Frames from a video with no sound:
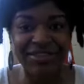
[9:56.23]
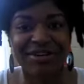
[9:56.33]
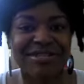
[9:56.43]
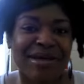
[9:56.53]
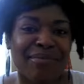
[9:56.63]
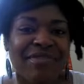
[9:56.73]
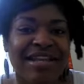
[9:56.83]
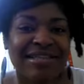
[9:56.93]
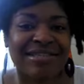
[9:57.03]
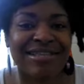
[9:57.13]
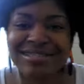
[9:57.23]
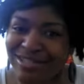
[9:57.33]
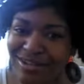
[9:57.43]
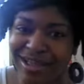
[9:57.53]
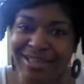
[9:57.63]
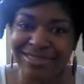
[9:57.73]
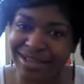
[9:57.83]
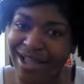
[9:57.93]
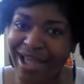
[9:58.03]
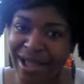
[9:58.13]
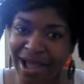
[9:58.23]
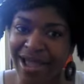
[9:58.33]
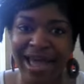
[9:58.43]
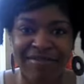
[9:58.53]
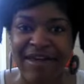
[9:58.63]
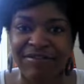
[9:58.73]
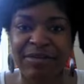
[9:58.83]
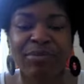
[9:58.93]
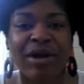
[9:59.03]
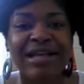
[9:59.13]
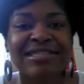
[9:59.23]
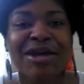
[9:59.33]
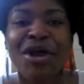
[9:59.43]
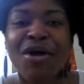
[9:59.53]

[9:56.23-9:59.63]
there are some things that still I think I, I have heavy breasts.